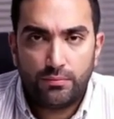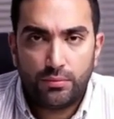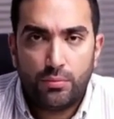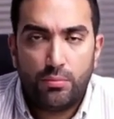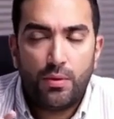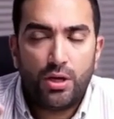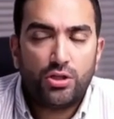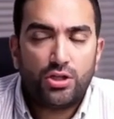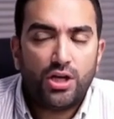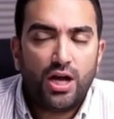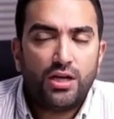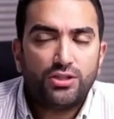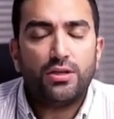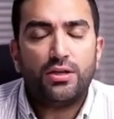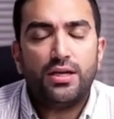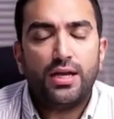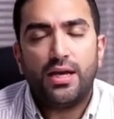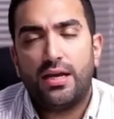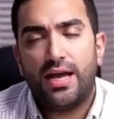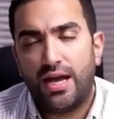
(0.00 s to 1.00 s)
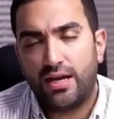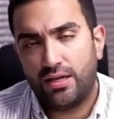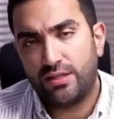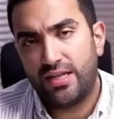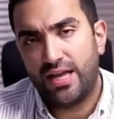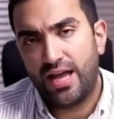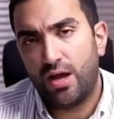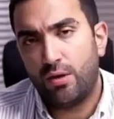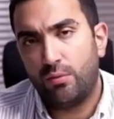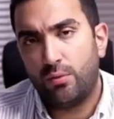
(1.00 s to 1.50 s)
We charge the account,
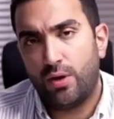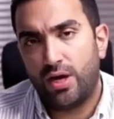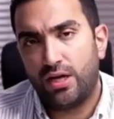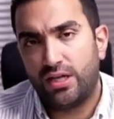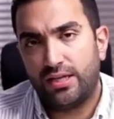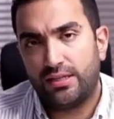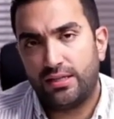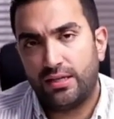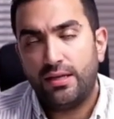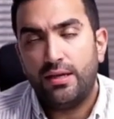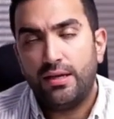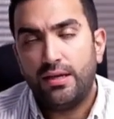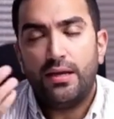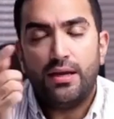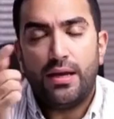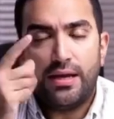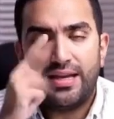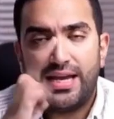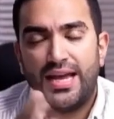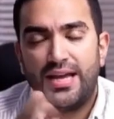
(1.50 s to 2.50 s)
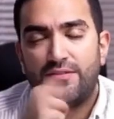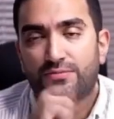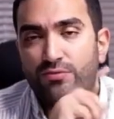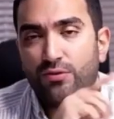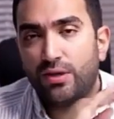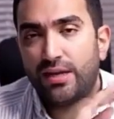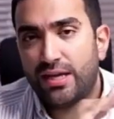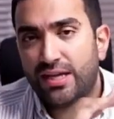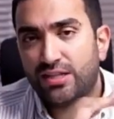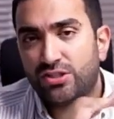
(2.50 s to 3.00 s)
our wallet, and
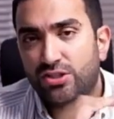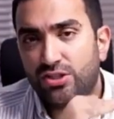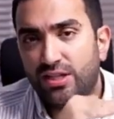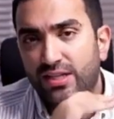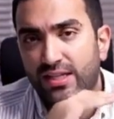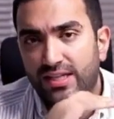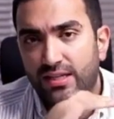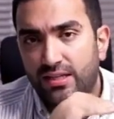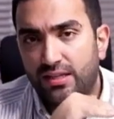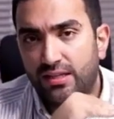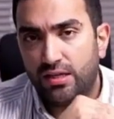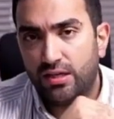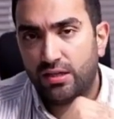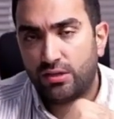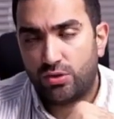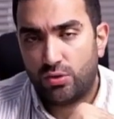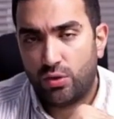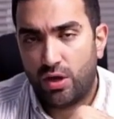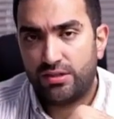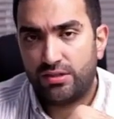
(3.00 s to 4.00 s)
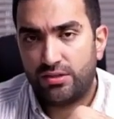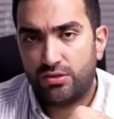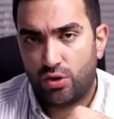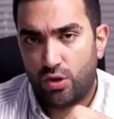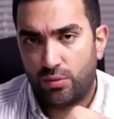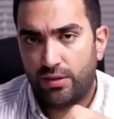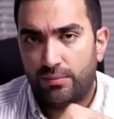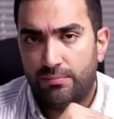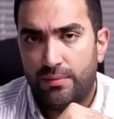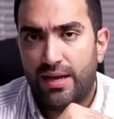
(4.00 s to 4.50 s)
for each click, you're
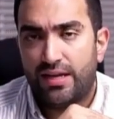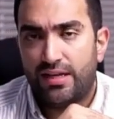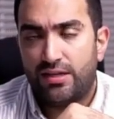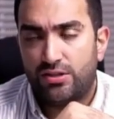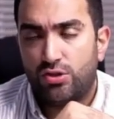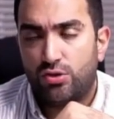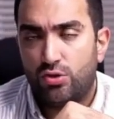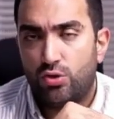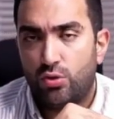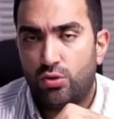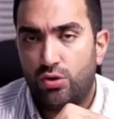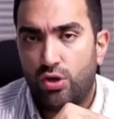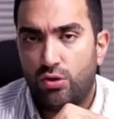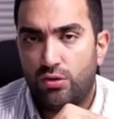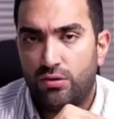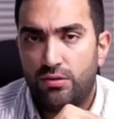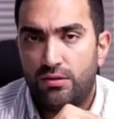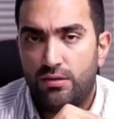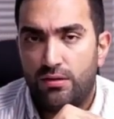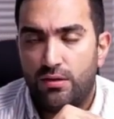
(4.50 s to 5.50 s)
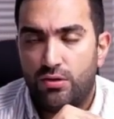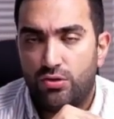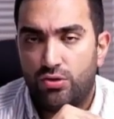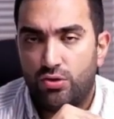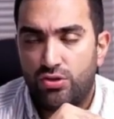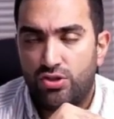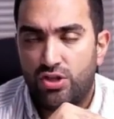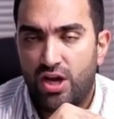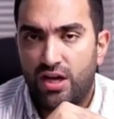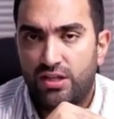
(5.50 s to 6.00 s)
throwing money to Google, you
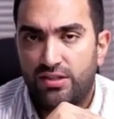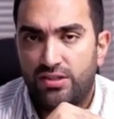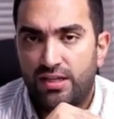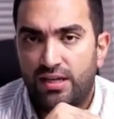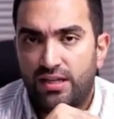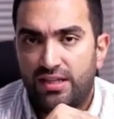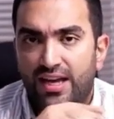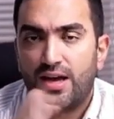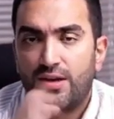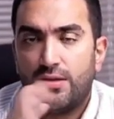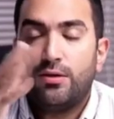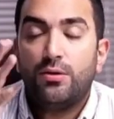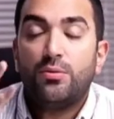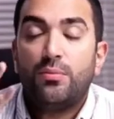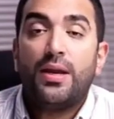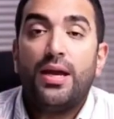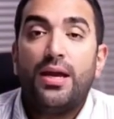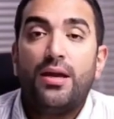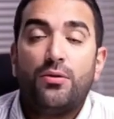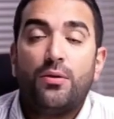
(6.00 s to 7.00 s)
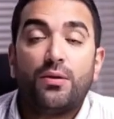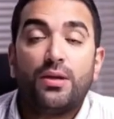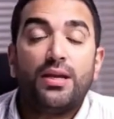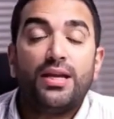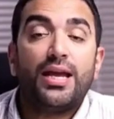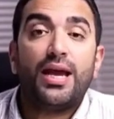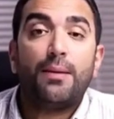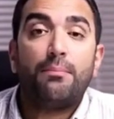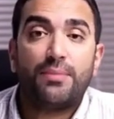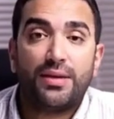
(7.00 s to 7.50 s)
charge the account ready for the
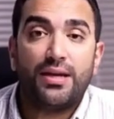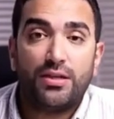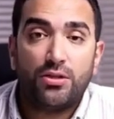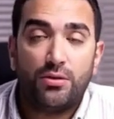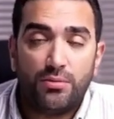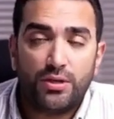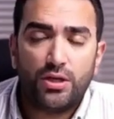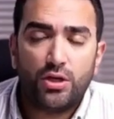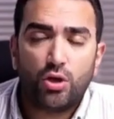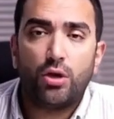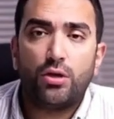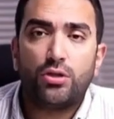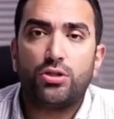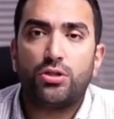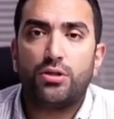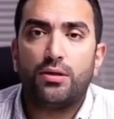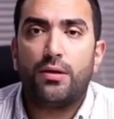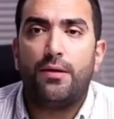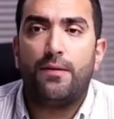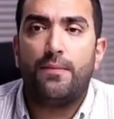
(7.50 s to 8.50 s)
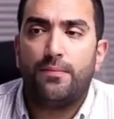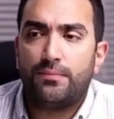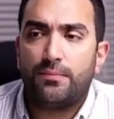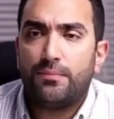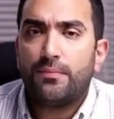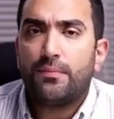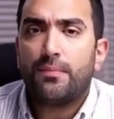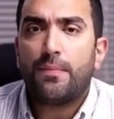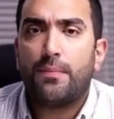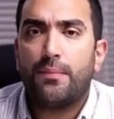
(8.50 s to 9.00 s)
campaign to be launched.
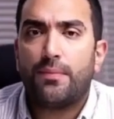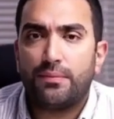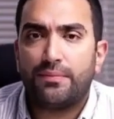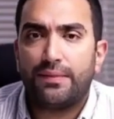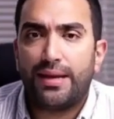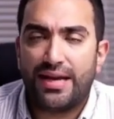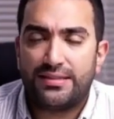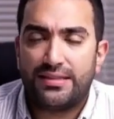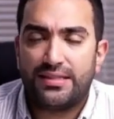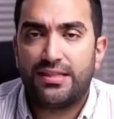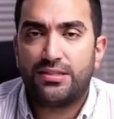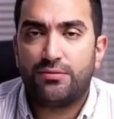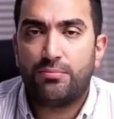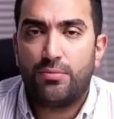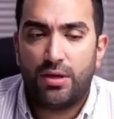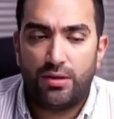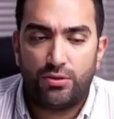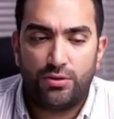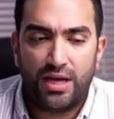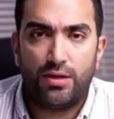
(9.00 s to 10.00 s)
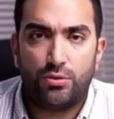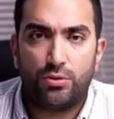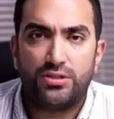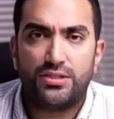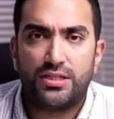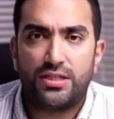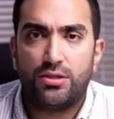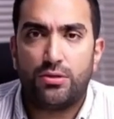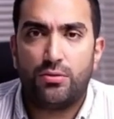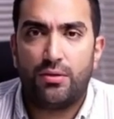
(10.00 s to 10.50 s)
That's its
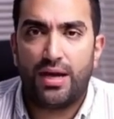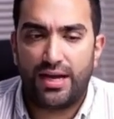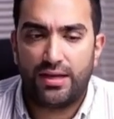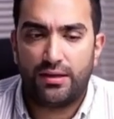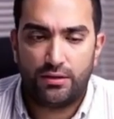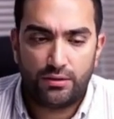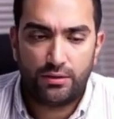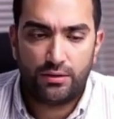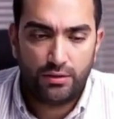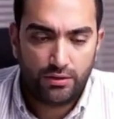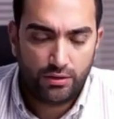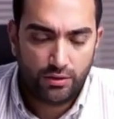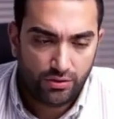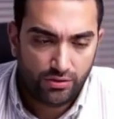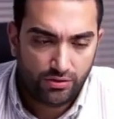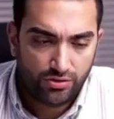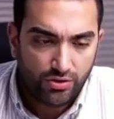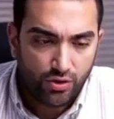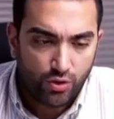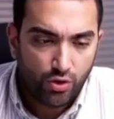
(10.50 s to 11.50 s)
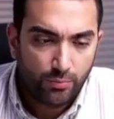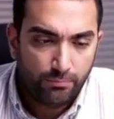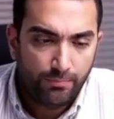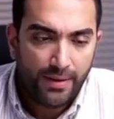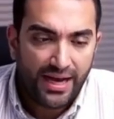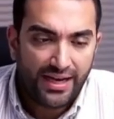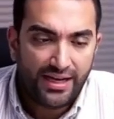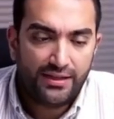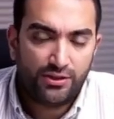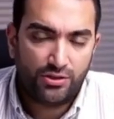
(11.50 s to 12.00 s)
prerequisite, right? So
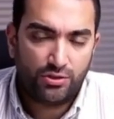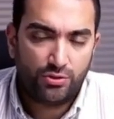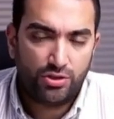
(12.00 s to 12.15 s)
balance or